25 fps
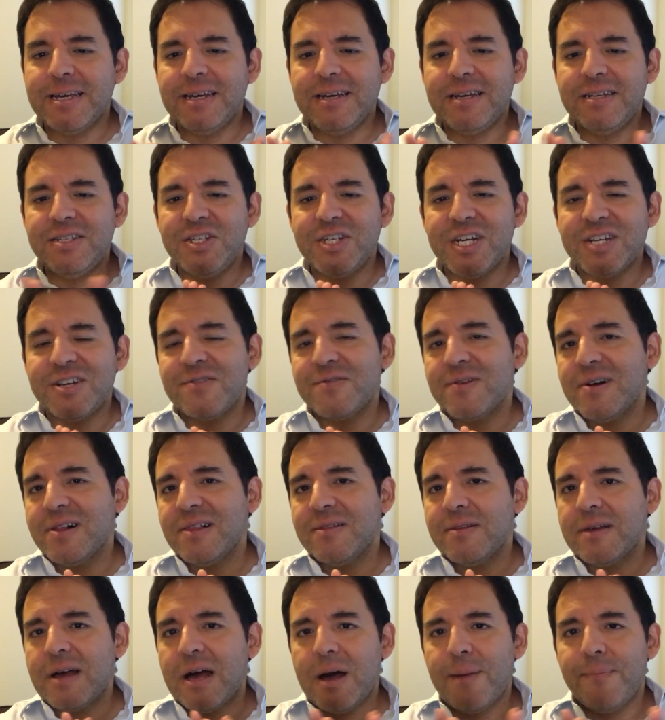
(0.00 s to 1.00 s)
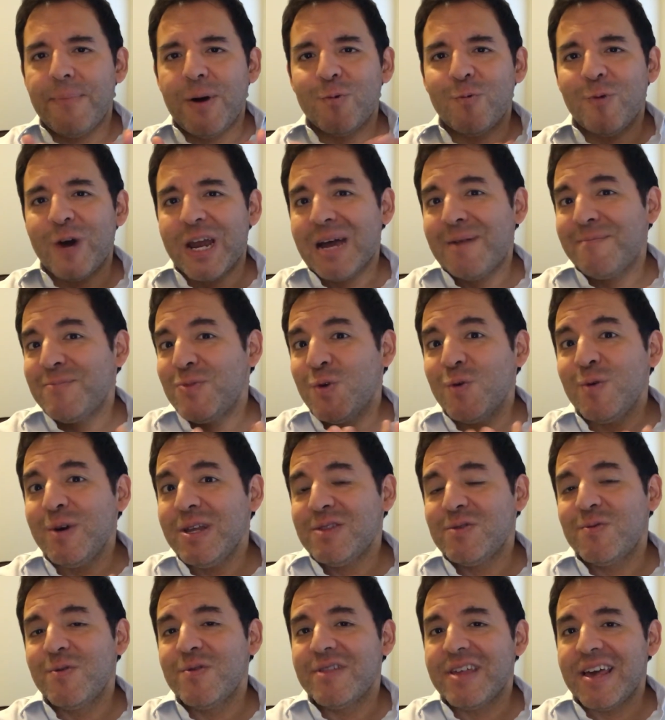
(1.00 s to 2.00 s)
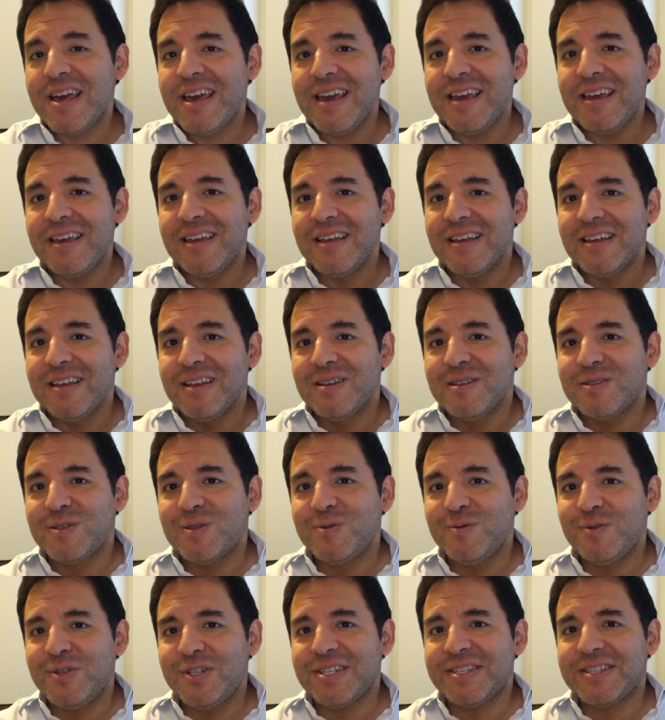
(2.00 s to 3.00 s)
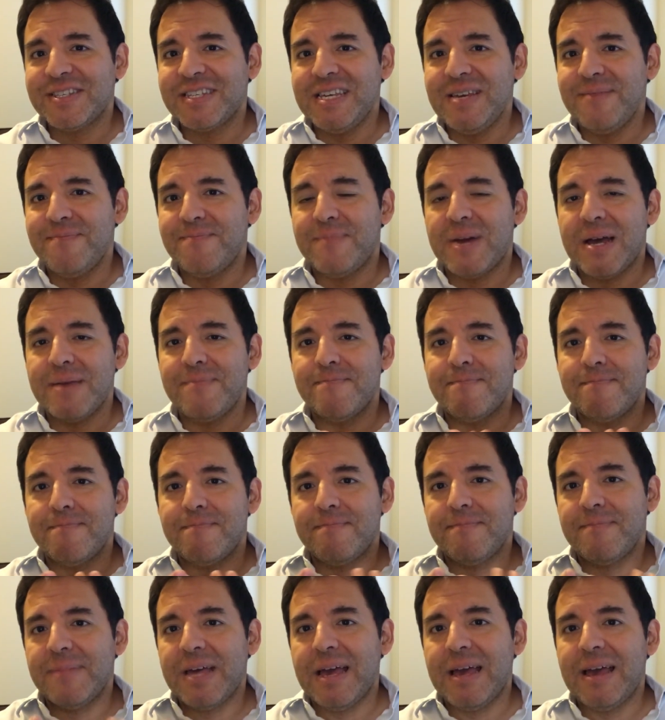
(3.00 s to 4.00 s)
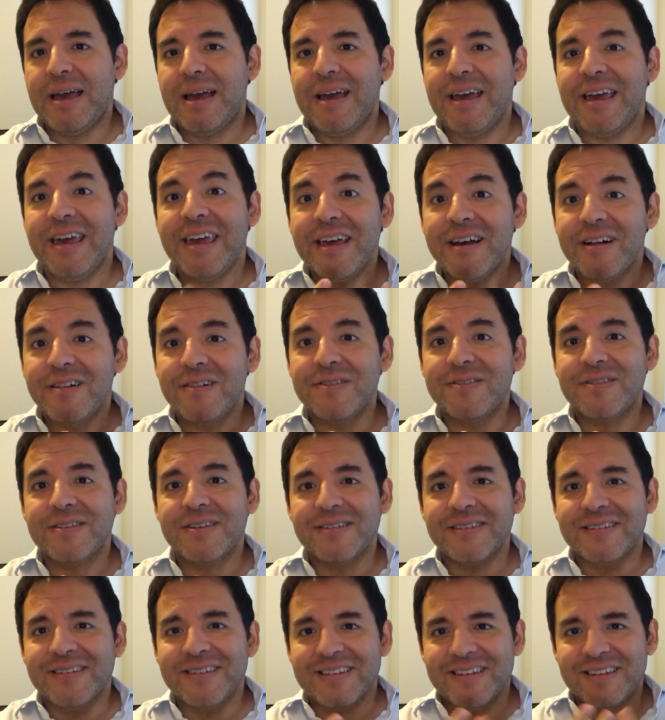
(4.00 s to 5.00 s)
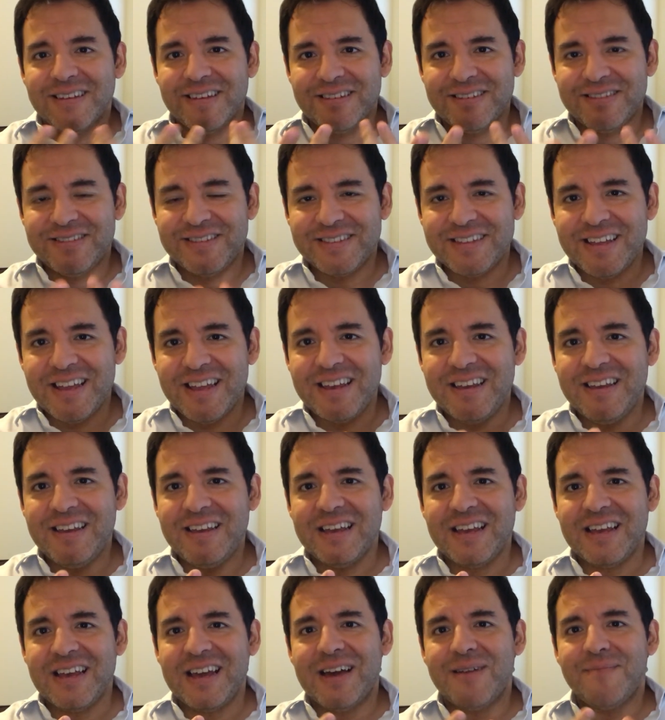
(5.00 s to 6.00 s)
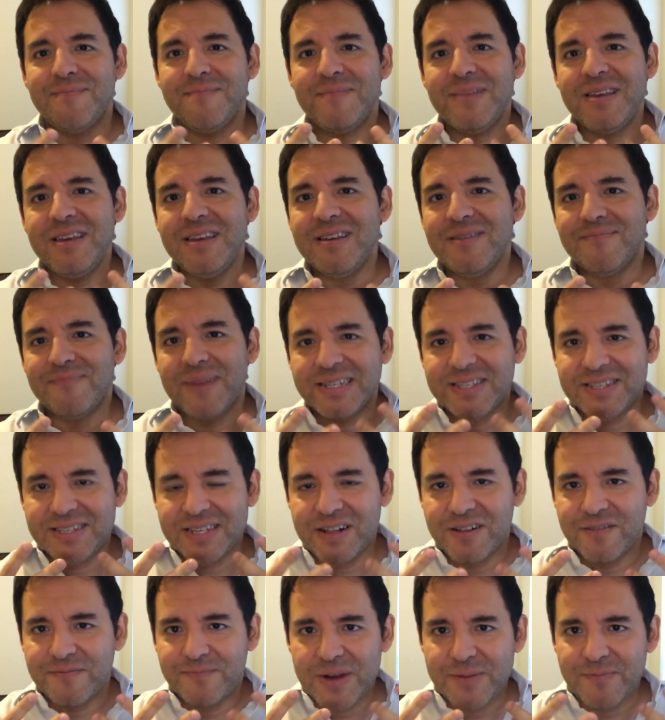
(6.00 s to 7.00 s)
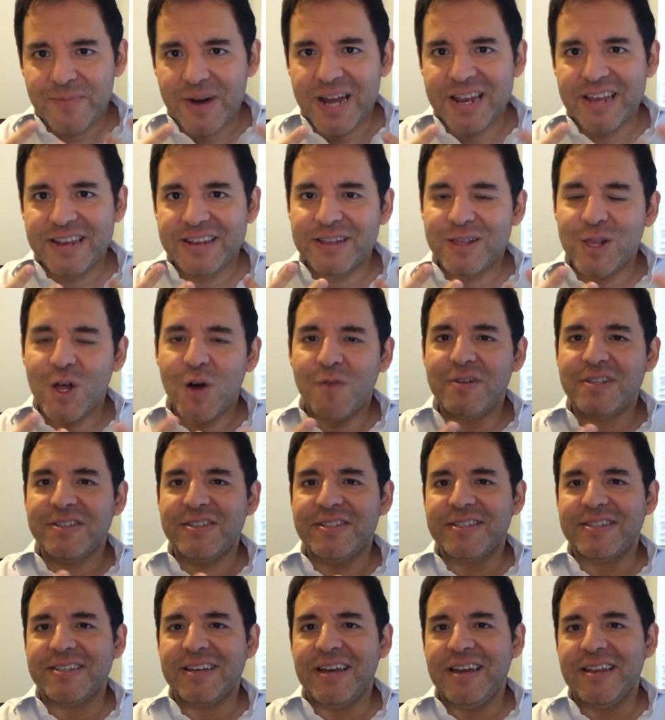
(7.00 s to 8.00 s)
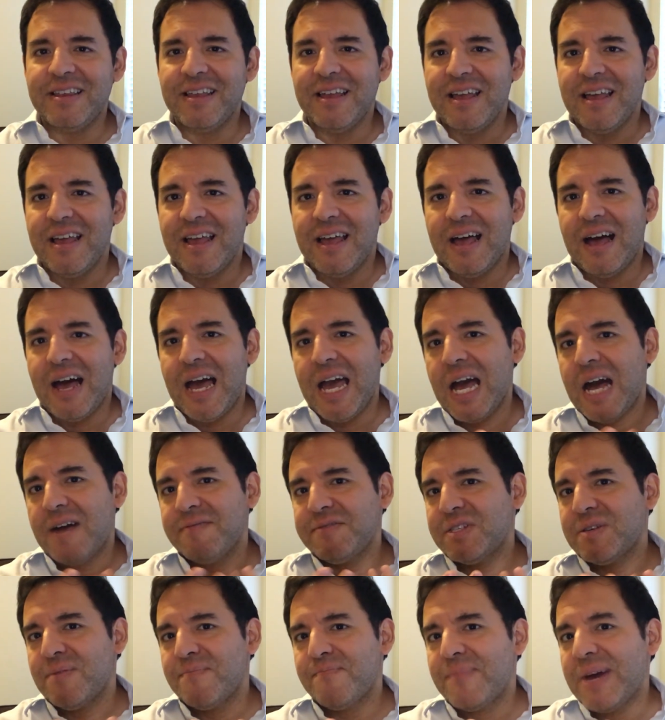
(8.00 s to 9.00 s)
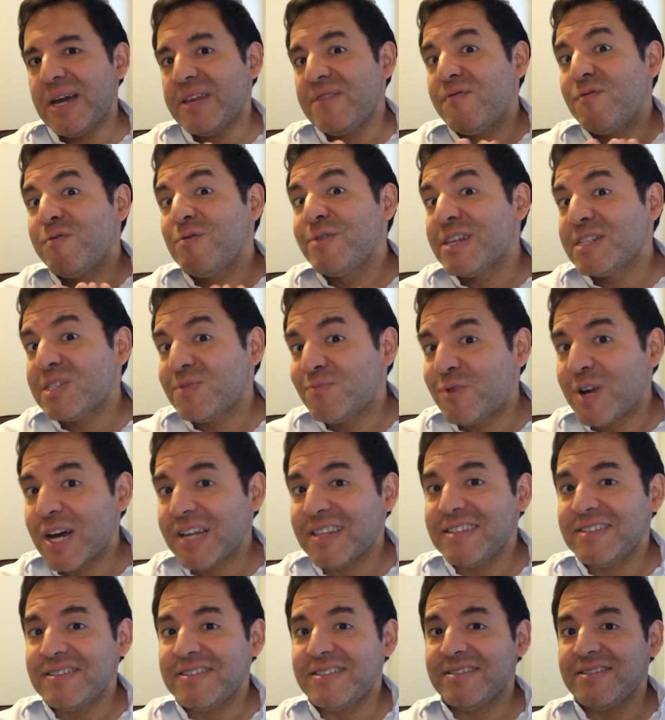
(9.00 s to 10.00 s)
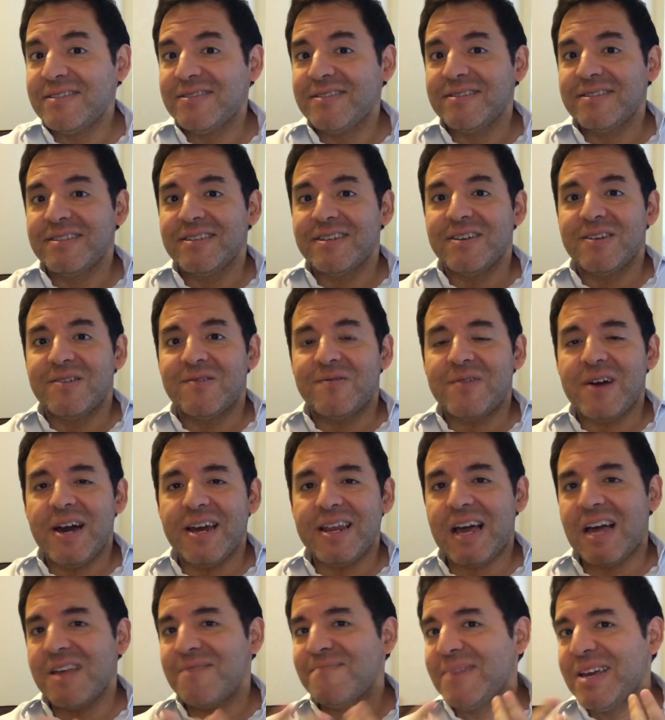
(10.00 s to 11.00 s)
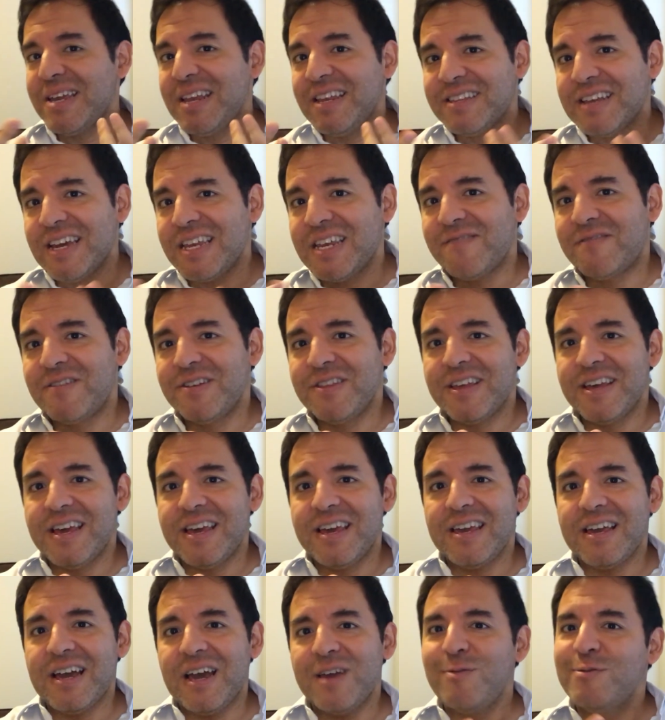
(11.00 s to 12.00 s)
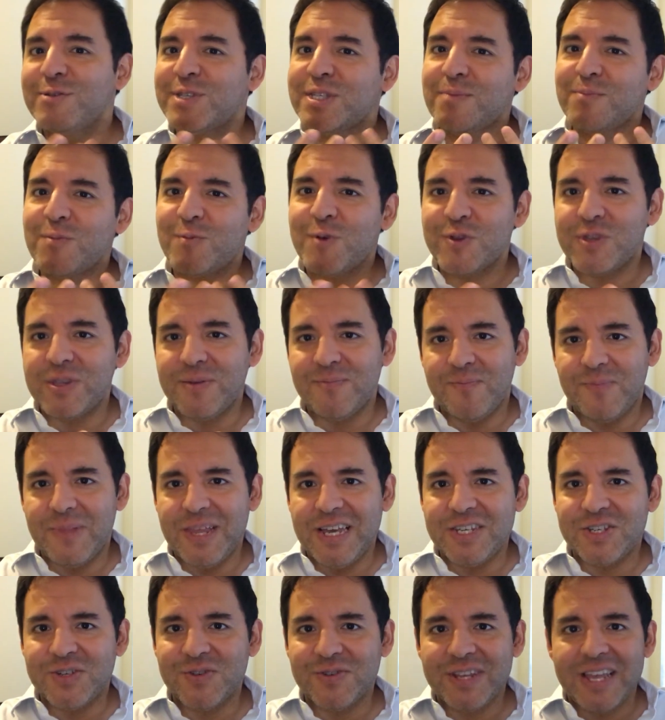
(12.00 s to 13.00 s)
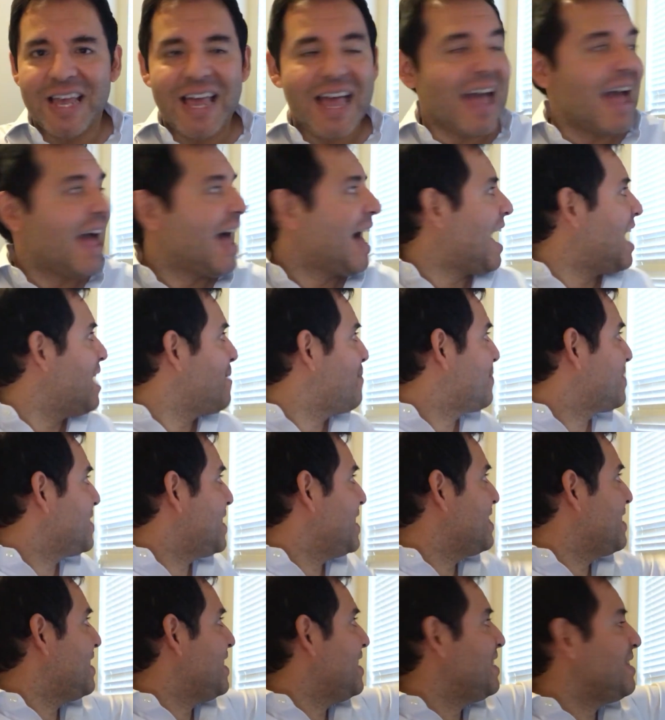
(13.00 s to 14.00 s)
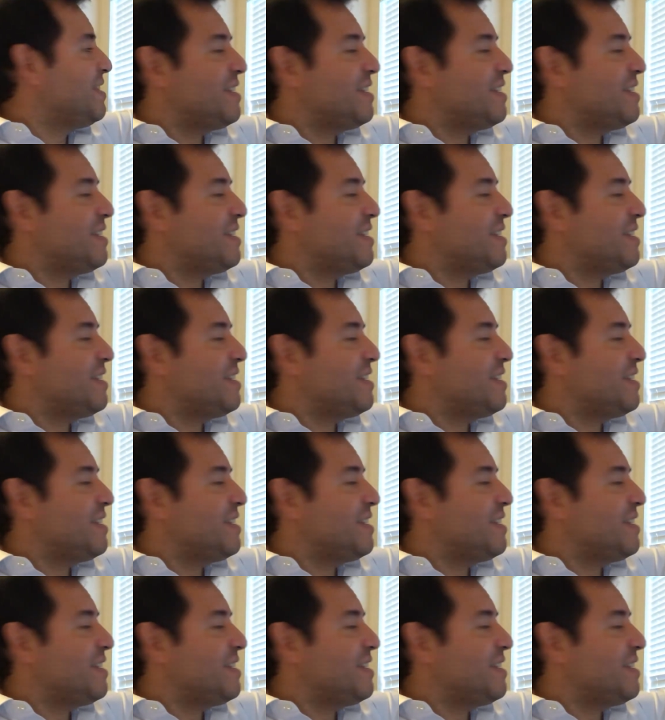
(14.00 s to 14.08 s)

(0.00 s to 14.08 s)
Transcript: In general, about what I'm doing today to just keep my health steady and myself, my body in a loving state, I have some mindfulness practices, right? I meditate every day. I do some contemplation. I play the